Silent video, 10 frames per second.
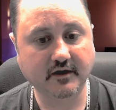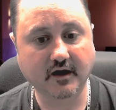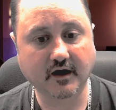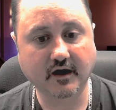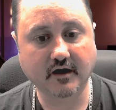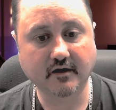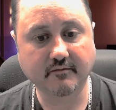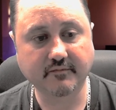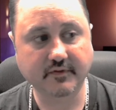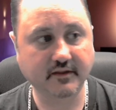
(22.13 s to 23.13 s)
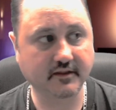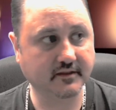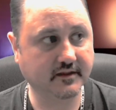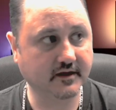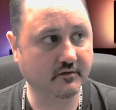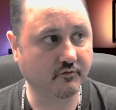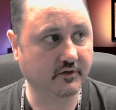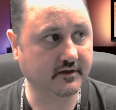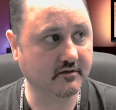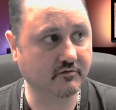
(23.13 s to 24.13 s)
Uh, the
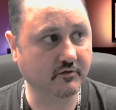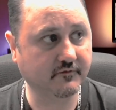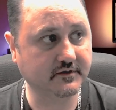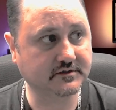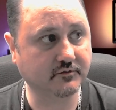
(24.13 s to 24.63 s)
what is Rufus?